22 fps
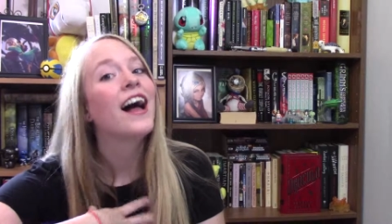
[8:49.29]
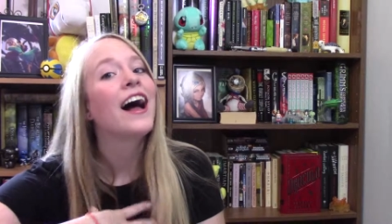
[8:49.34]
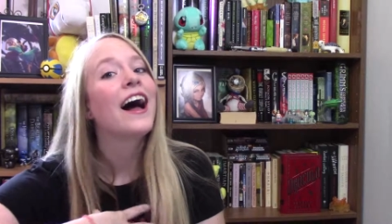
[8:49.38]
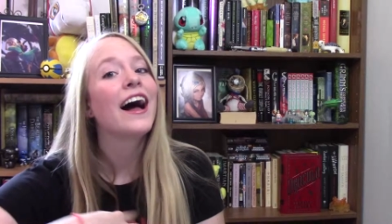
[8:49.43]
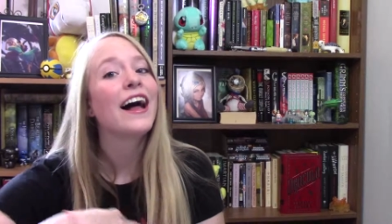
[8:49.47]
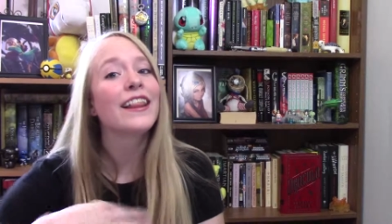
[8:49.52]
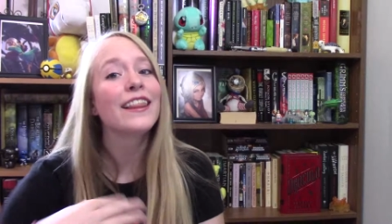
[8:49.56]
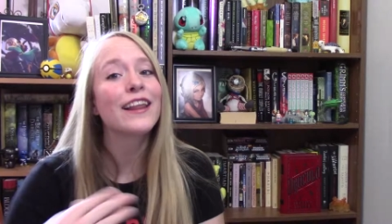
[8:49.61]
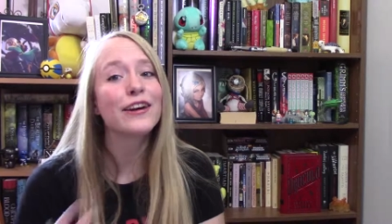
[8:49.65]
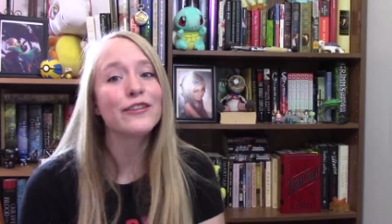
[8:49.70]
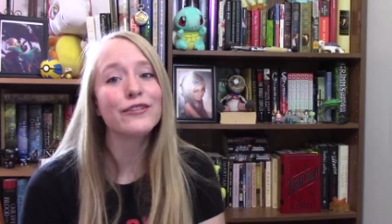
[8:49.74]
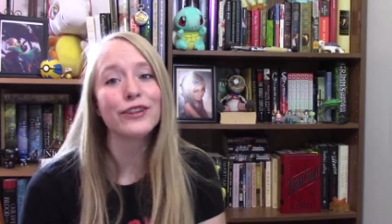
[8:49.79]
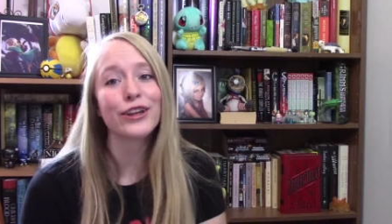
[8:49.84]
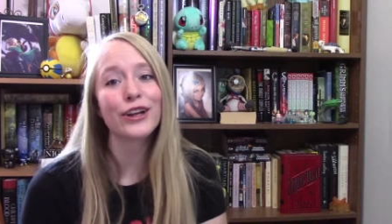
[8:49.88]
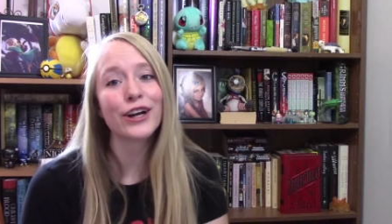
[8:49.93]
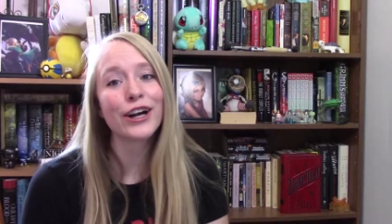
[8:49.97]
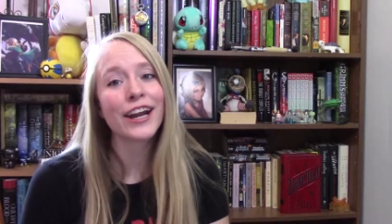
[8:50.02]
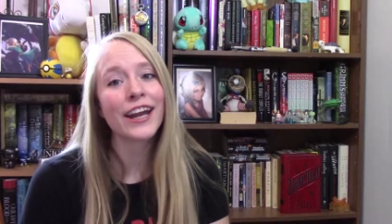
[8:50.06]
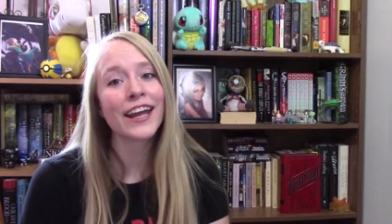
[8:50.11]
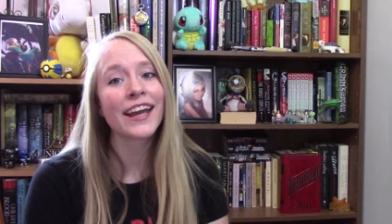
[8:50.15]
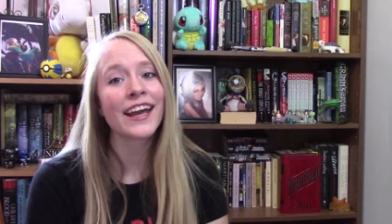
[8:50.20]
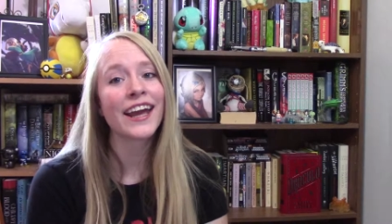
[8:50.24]
I love
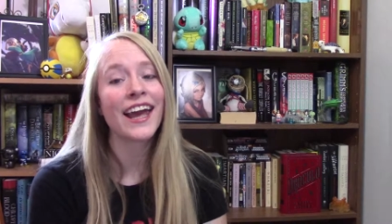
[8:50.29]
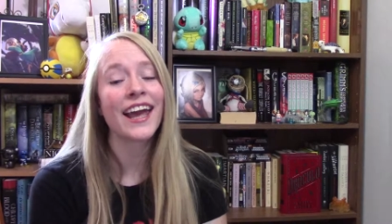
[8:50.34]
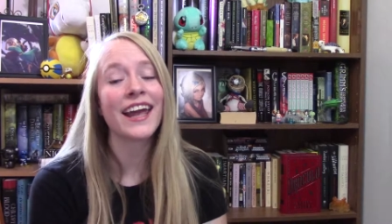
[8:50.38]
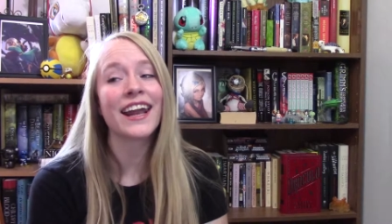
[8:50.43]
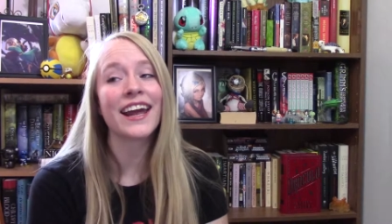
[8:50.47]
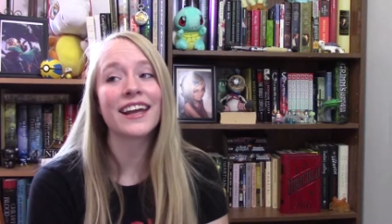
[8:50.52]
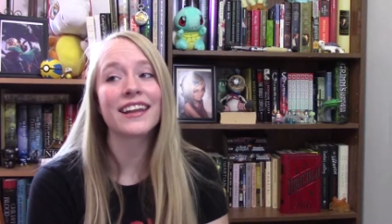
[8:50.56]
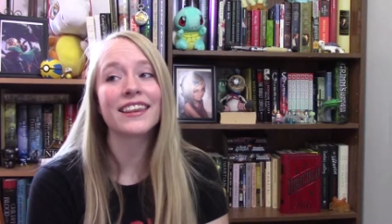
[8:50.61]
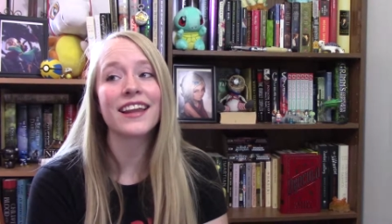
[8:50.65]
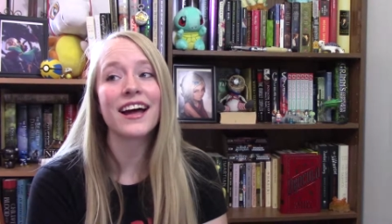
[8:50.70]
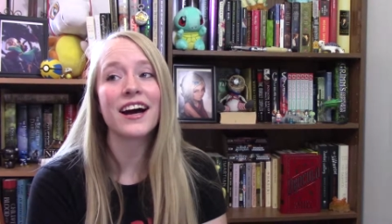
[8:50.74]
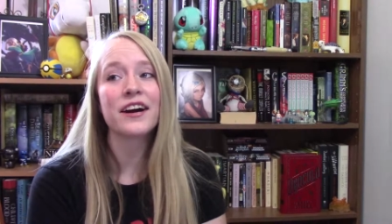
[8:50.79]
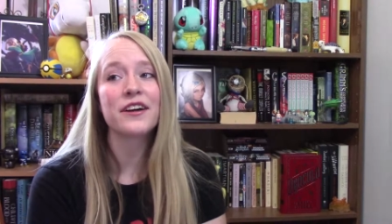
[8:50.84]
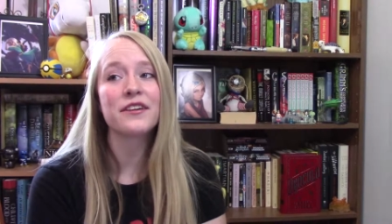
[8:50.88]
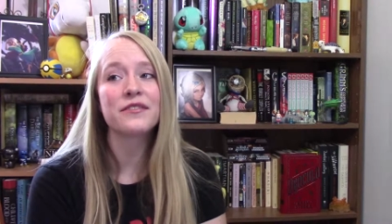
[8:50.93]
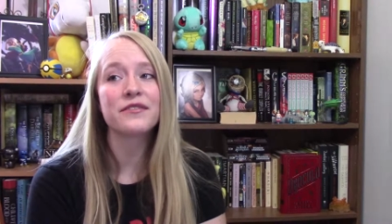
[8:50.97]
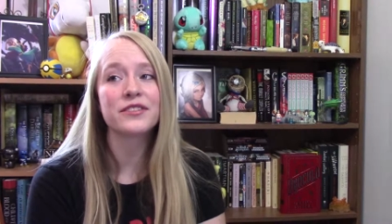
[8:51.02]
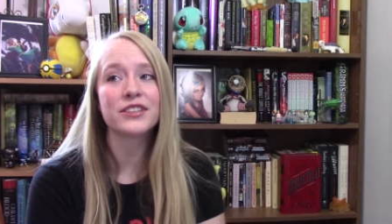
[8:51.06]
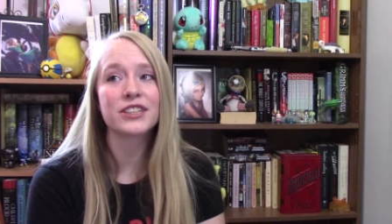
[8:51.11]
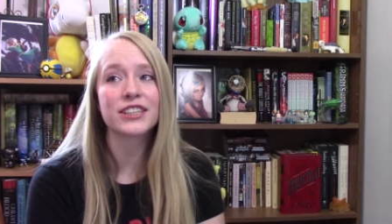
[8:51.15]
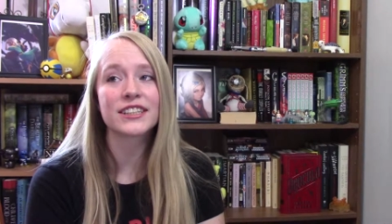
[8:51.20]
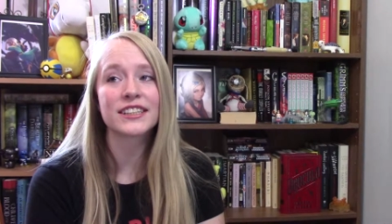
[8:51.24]
learning and I
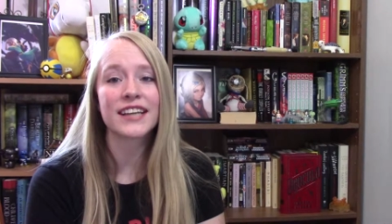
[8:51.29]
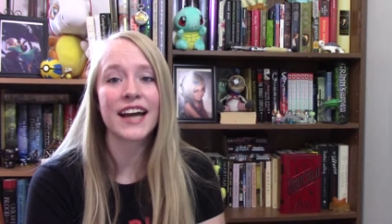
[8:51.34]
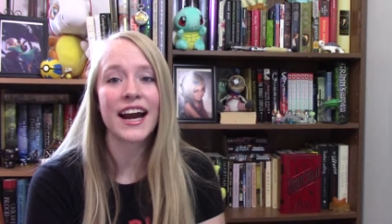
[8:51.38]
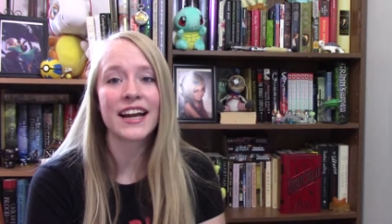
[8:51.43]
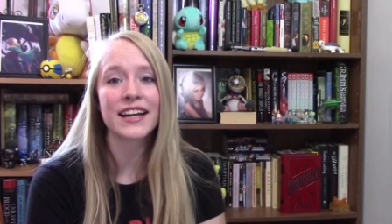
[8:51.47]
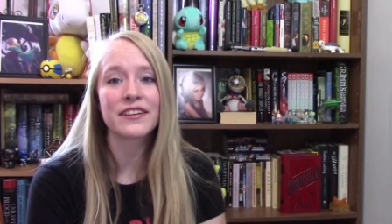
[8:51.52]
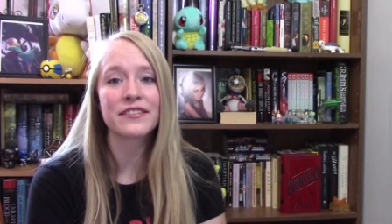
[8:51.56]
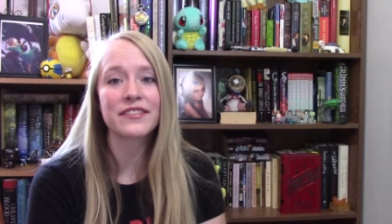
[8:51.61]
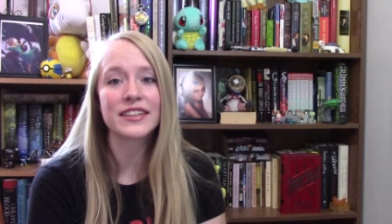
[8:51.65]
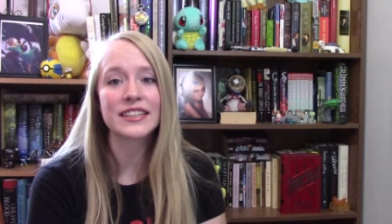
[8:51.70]
love just kind of